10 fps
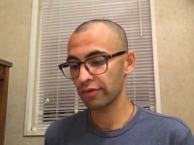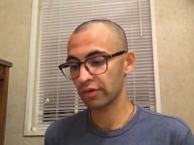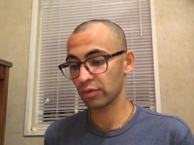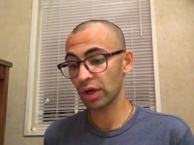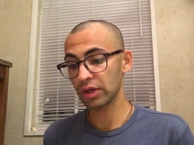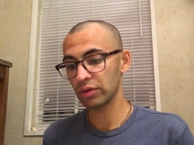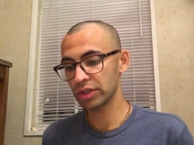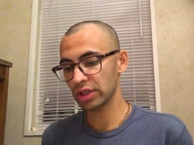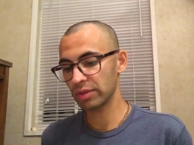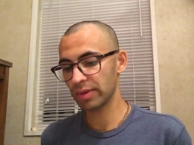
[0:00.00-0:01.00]
For one who
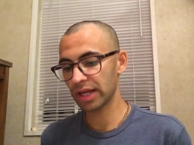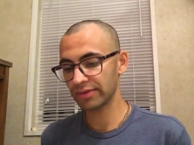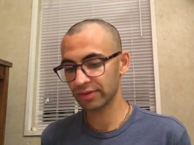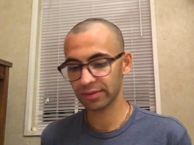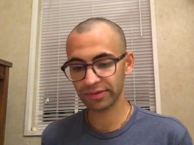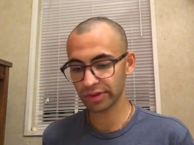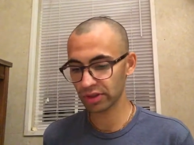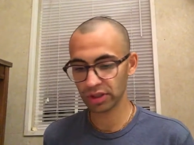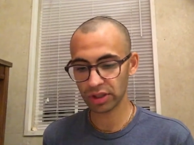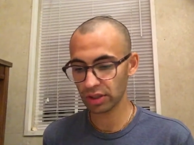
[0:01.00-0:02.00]
is on the platform of
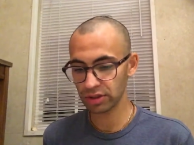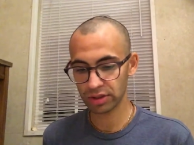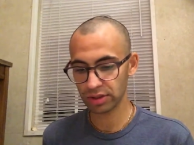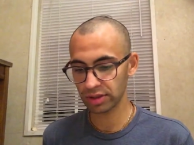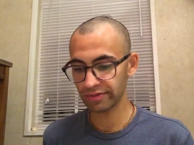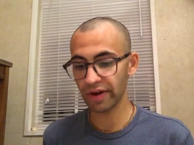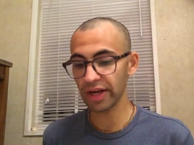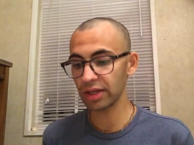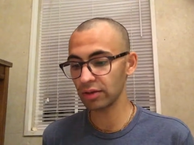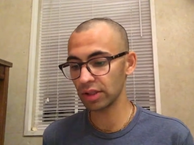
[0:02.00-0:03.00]
Krishna consciousness,
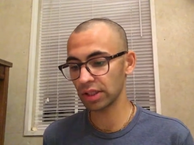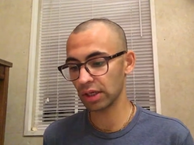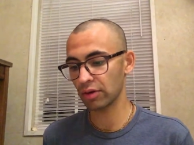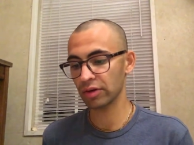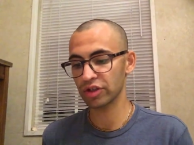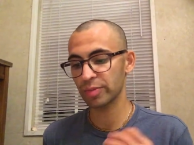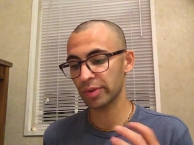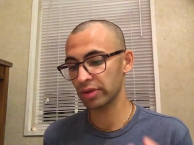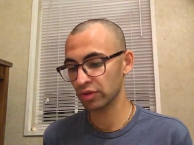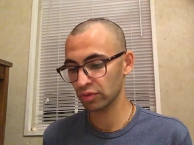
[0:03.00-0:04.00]
Vaikuntha, or the
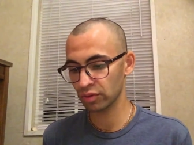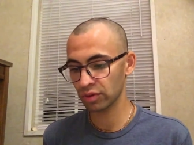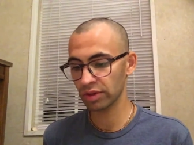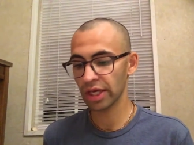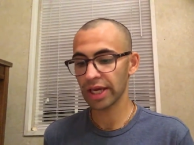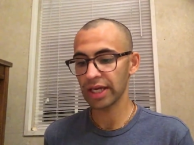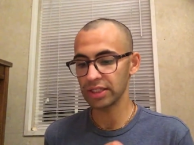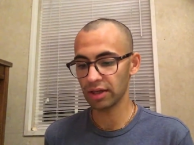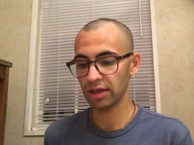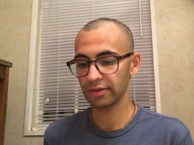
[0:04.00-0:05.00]
spiritual world,
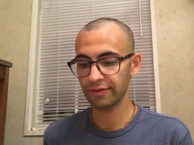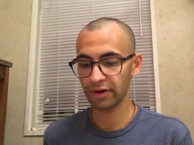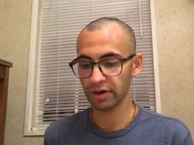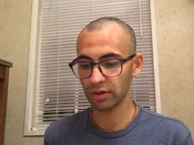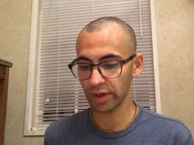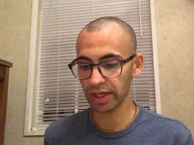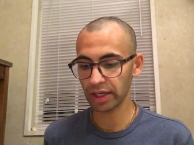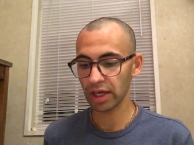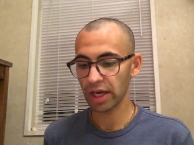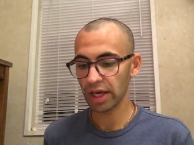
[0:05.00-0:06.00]
is not far
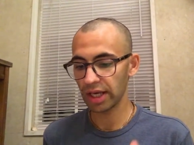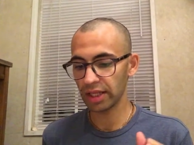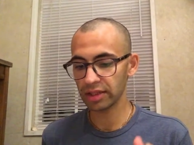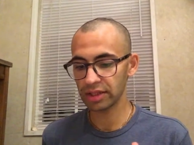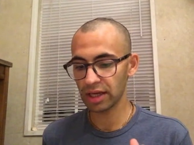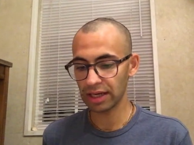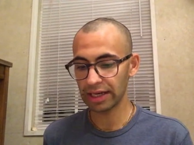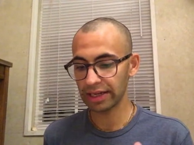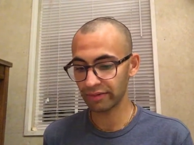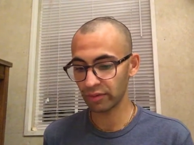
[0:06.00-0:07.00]
away. He does not
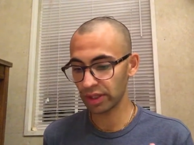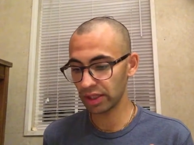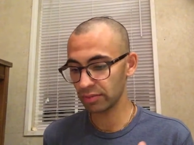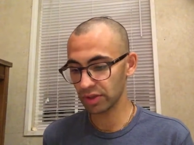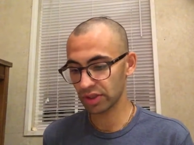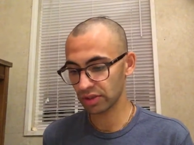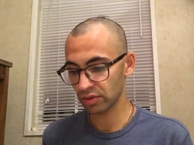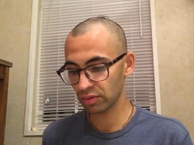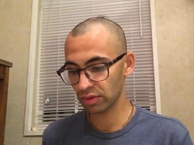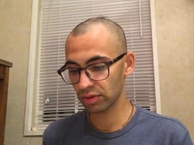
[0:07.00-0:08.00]
live within the
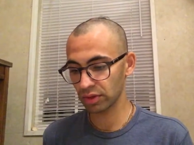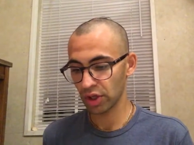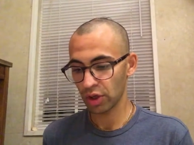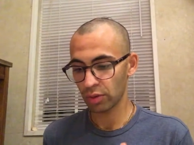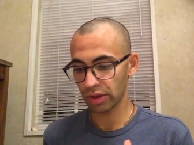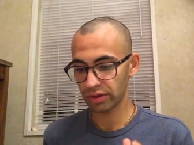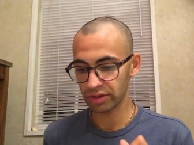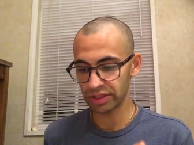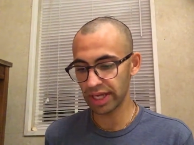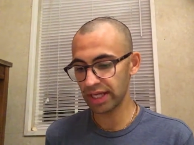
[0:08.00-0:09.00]
material world where there
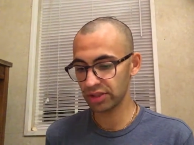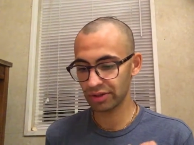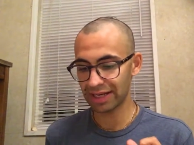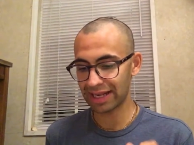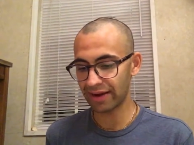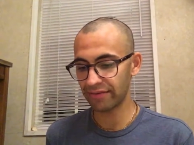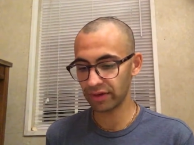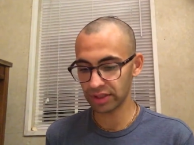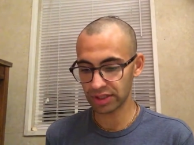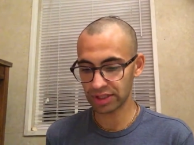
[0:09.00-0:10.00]
is danger at
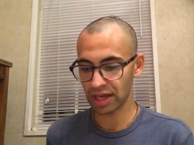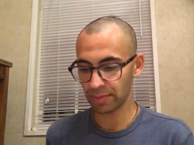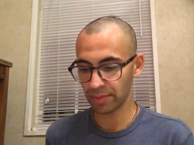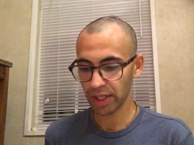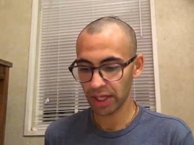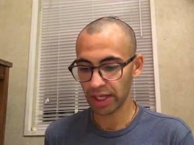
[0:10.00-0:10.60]
every step.